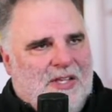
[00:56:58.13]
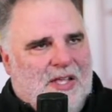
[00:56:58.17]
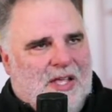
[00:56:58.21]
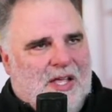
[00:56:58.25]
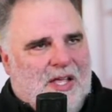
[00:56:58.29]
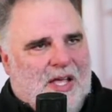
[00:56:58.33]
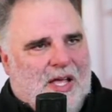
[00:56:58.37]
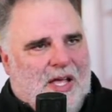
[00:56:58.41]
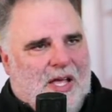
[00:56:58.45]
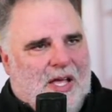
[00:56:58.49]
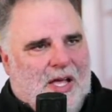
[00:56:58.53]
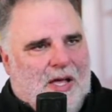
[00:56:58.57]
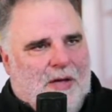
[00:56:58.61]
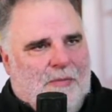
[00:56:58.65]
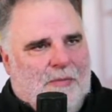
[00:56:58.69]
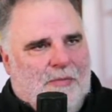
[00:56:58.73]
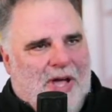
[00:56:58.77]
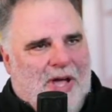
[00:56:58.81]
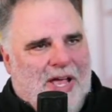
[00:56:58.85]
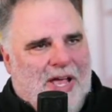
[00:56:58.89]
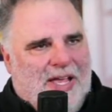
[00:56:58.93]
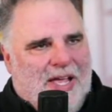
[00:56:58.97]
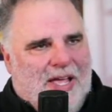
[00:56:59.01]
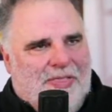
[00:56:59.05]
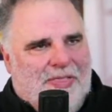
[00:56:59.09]

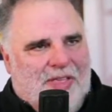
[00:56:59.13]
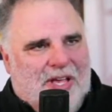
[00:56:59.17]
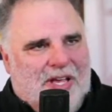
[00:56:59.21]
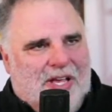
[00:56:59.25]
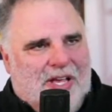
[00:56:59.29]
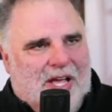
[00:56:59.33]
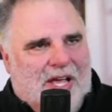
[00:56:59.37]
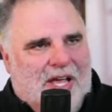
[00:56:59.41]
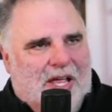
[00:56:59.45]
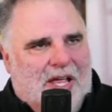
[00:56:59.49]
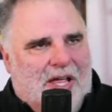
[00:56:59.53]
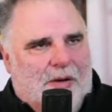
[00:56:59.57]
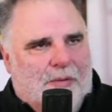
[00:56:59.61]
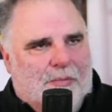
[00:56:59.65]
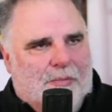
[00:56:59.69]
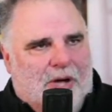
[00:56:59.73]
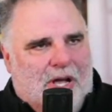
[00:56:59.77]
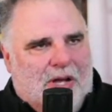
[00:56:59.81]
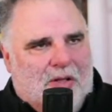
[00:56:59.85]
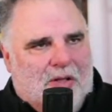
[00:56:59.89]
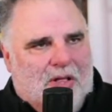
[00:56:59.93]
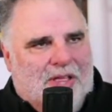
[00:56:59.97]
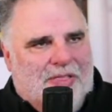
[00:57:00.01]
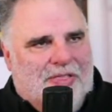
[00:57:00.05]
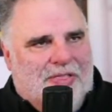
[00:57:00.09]
Michael, I think
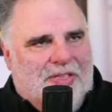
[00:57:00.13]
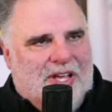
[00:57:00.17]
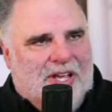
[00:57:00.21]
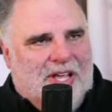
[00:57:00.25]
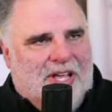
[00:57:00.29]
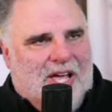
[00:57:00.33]
I